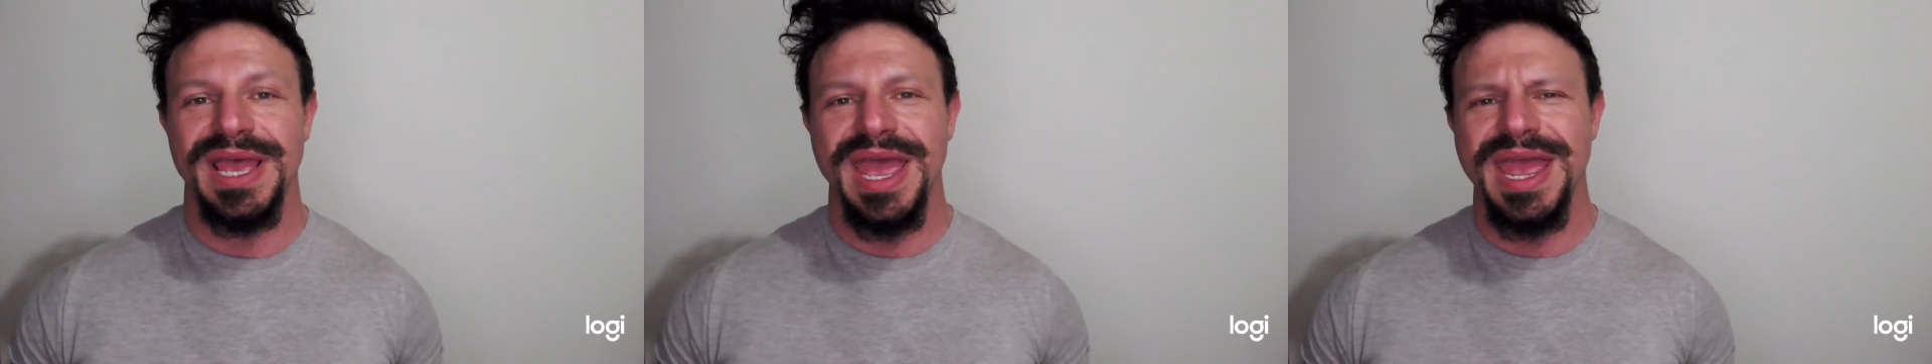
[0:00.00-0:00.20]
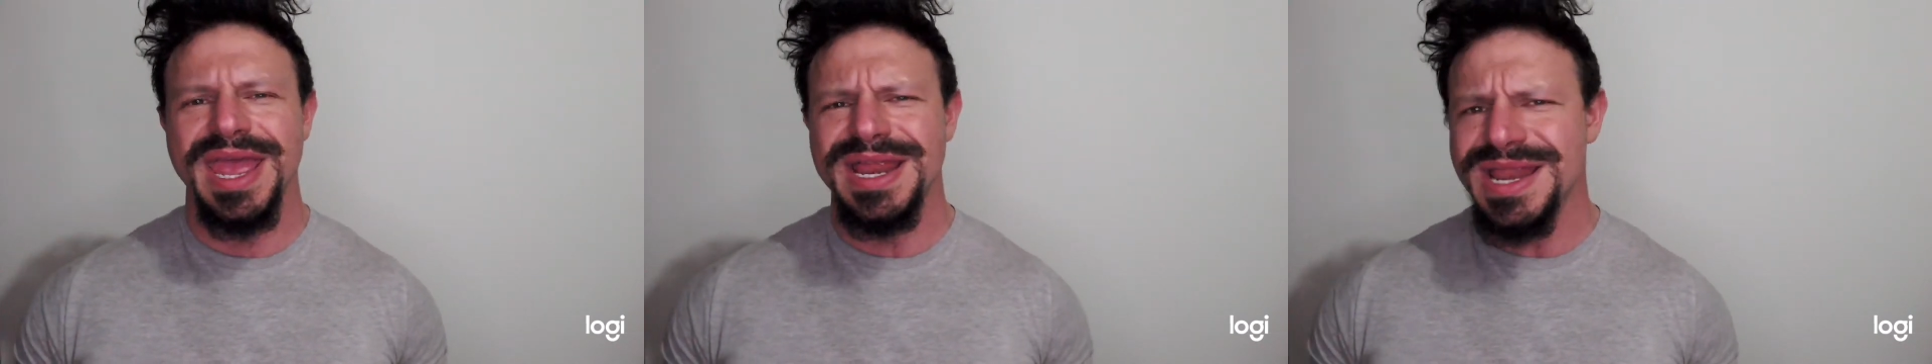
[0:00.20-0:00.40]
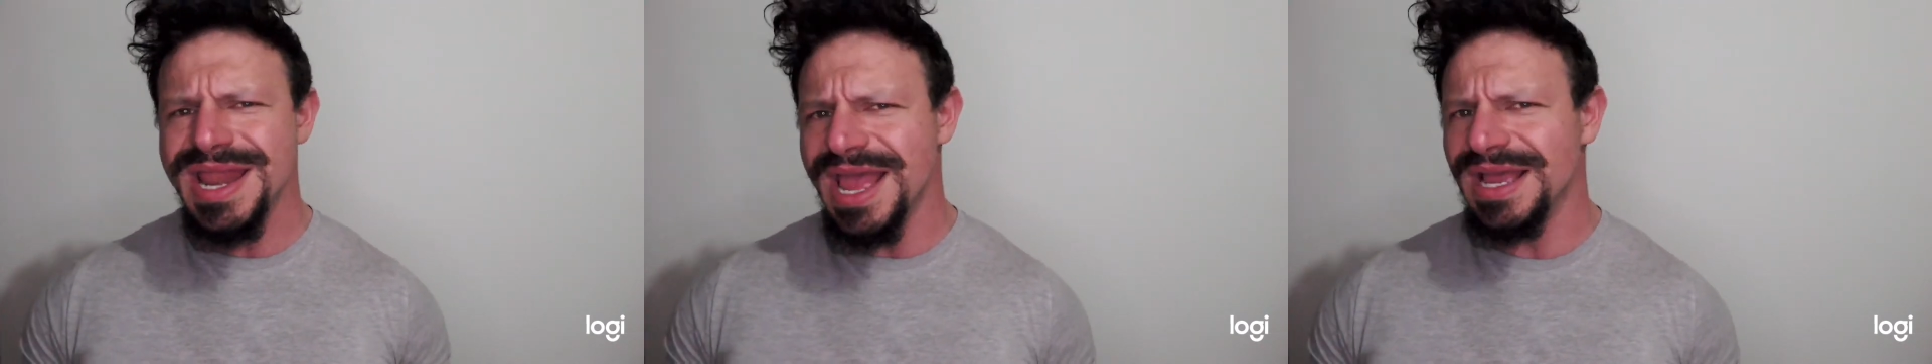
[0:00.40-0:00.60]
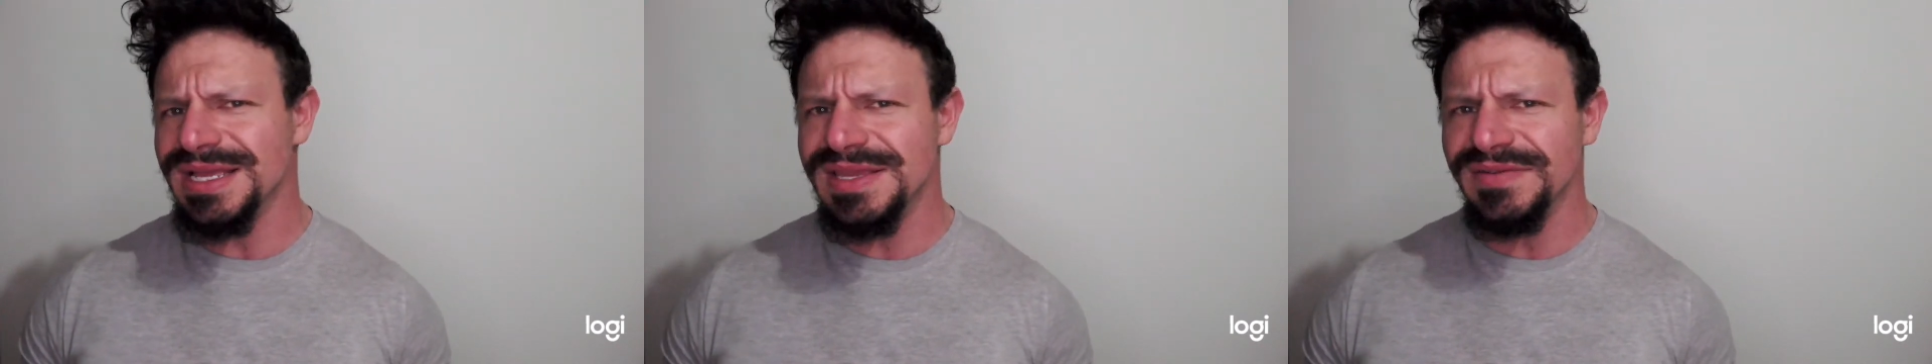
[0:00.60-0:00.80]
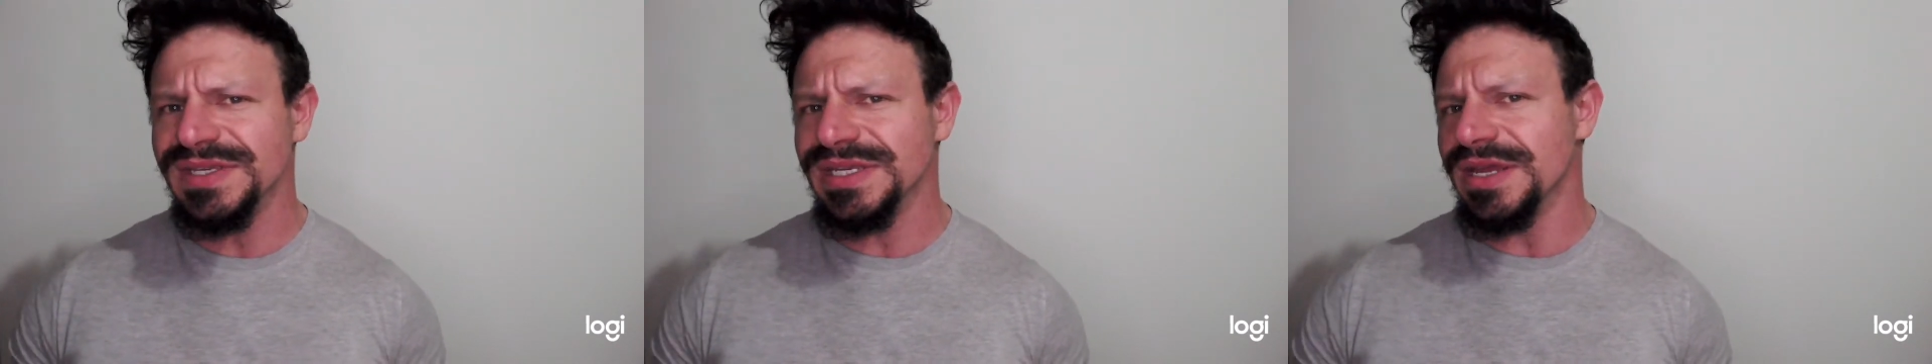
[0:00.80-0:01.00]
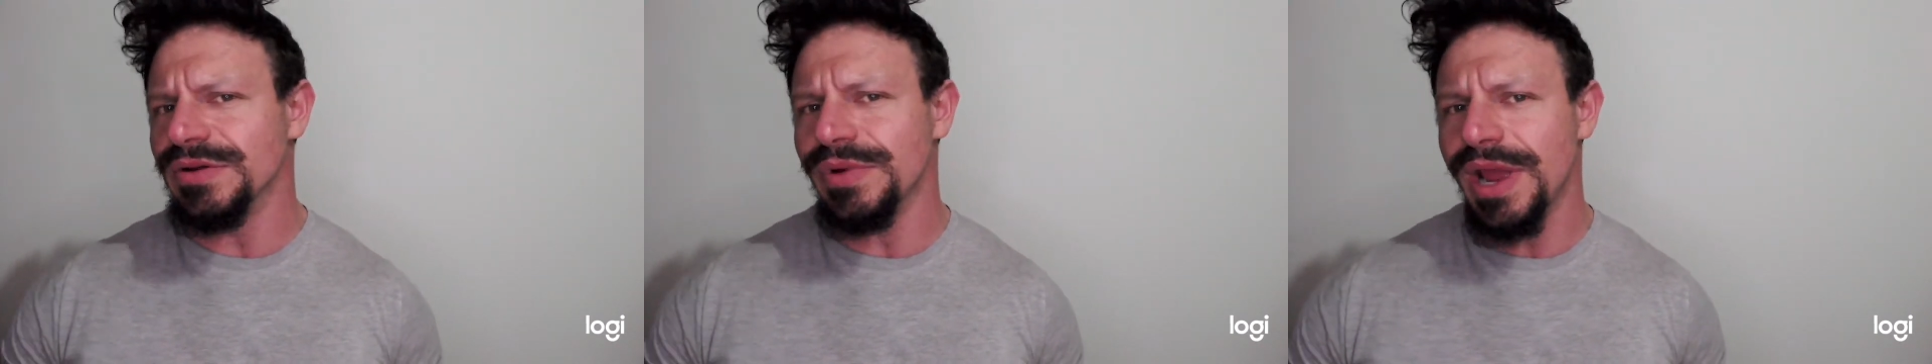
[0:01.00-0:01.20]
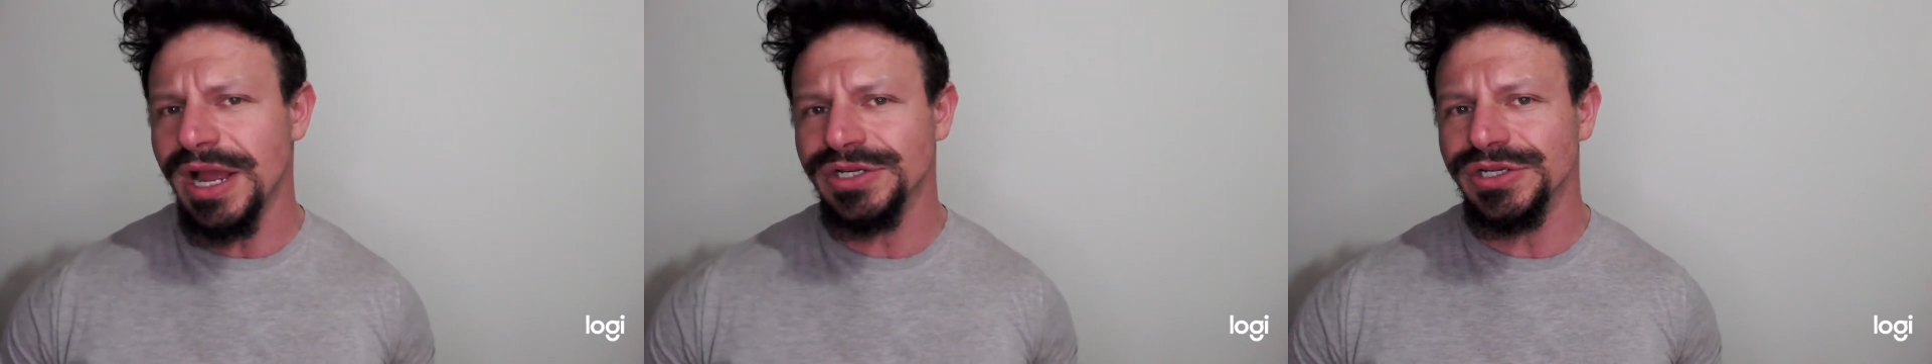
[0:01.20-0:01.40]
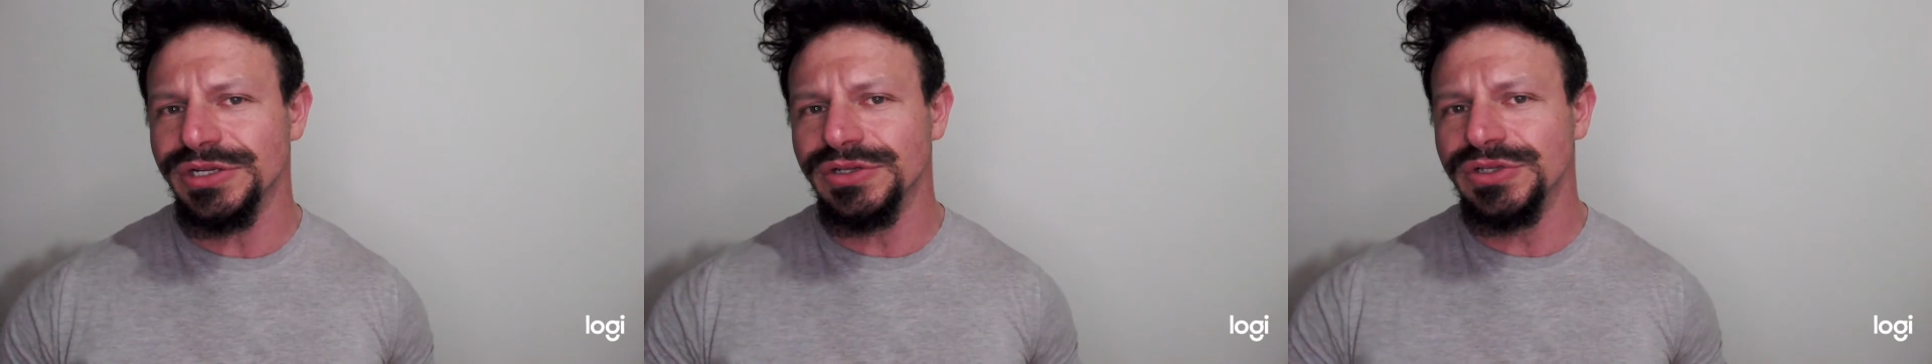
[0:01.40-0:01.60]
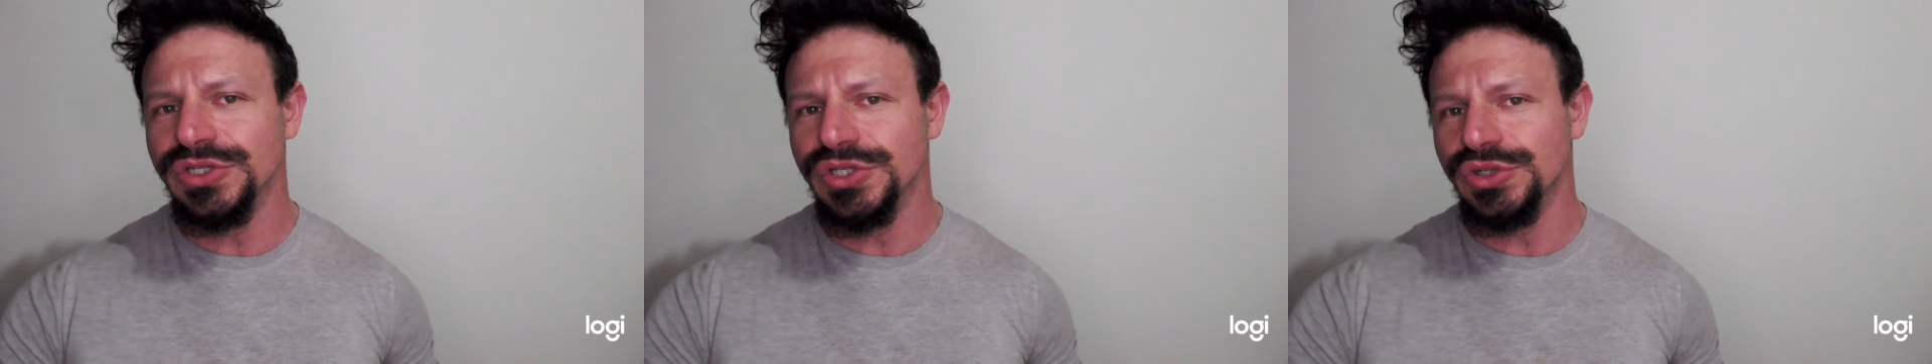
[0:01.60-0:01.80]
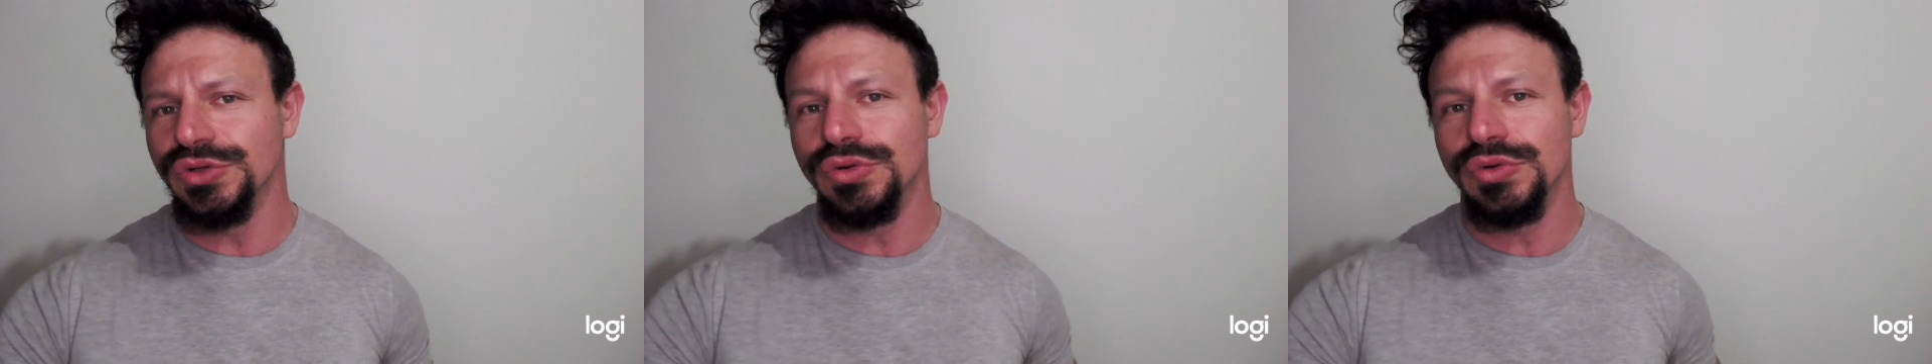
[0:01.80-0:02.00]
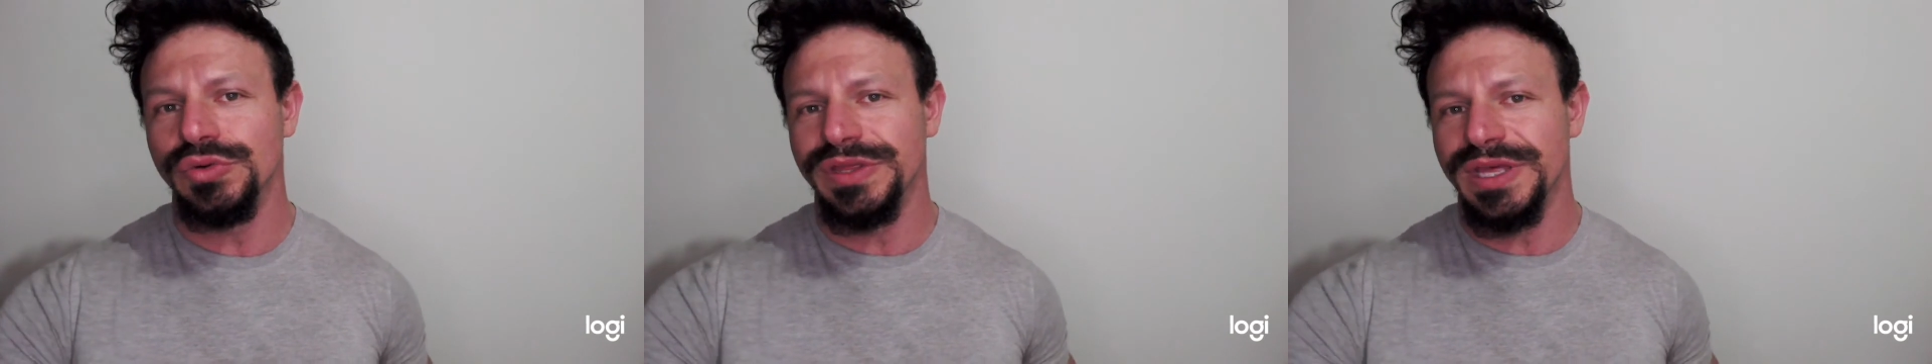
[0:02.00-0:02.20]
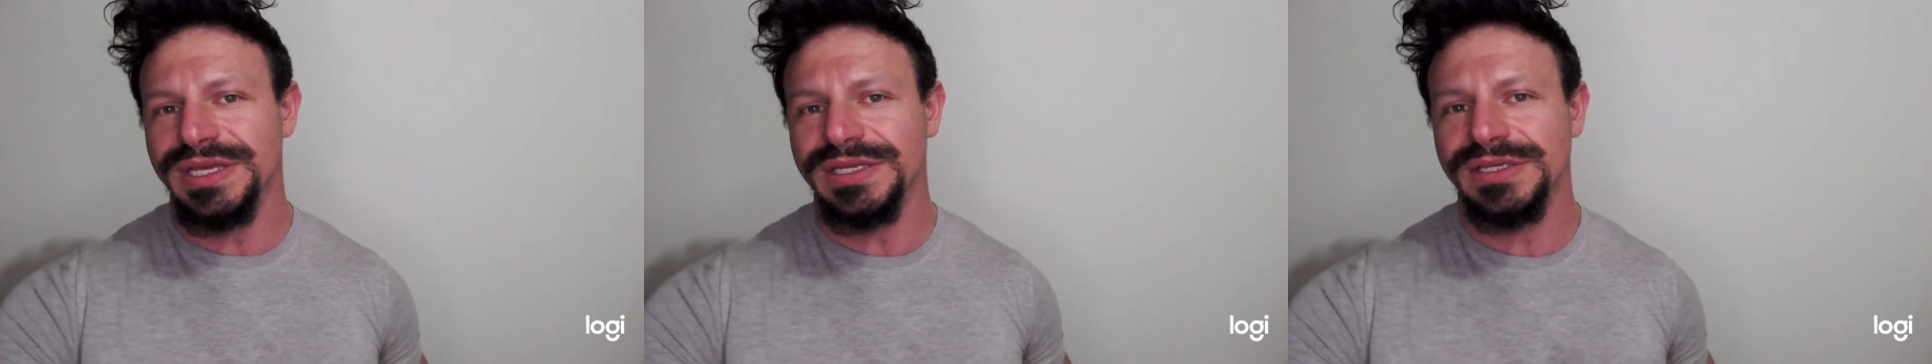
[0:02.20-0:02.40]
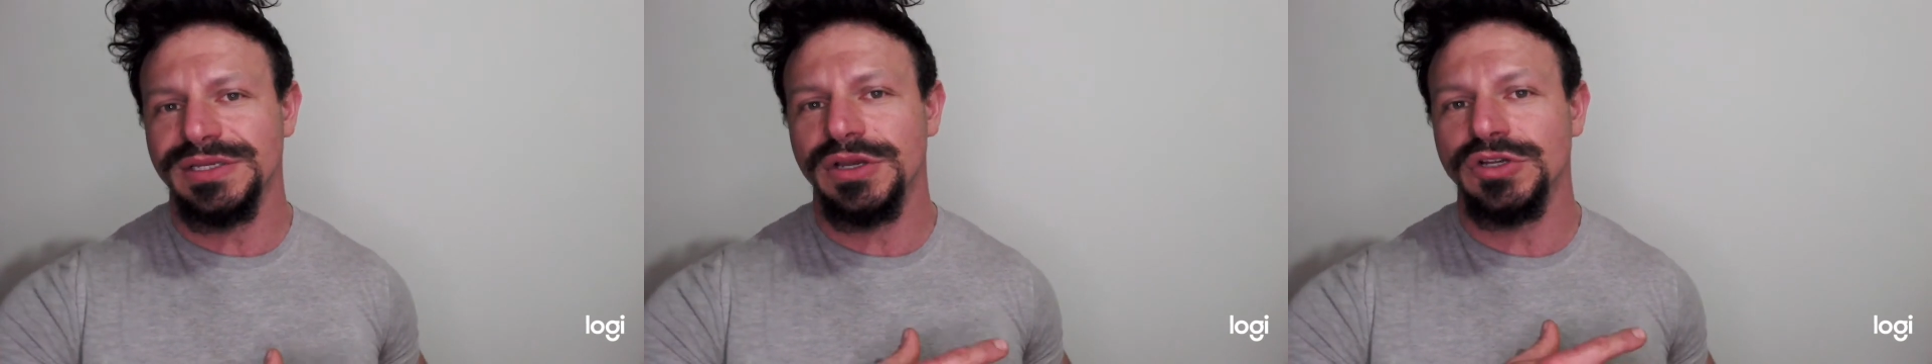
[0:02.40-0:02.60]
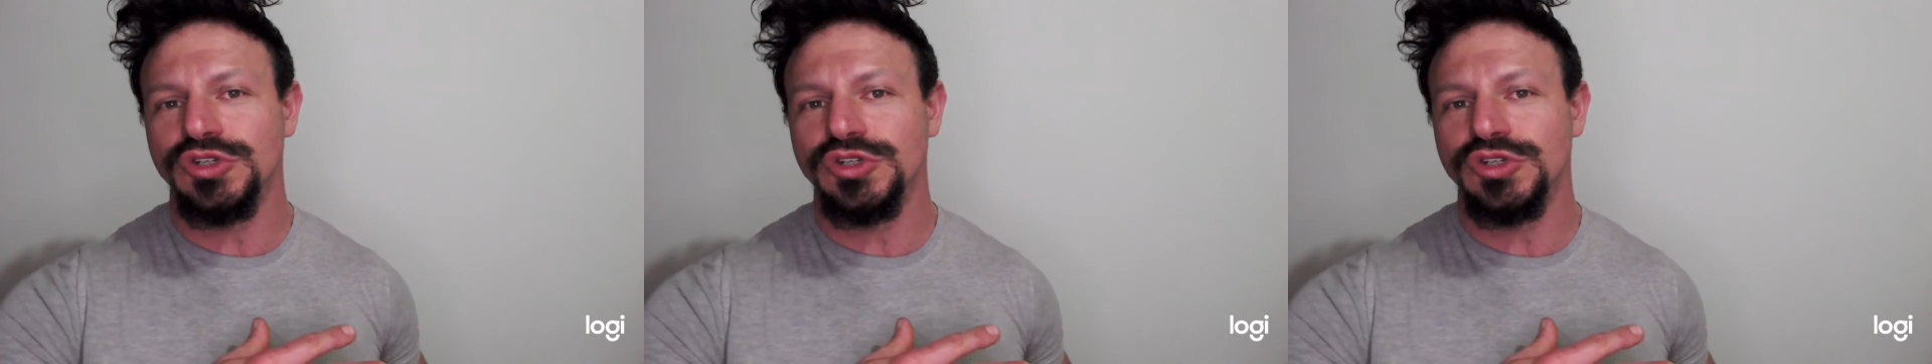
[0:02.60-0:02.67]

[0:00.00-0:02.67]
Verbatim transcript: a negative skin reaction to this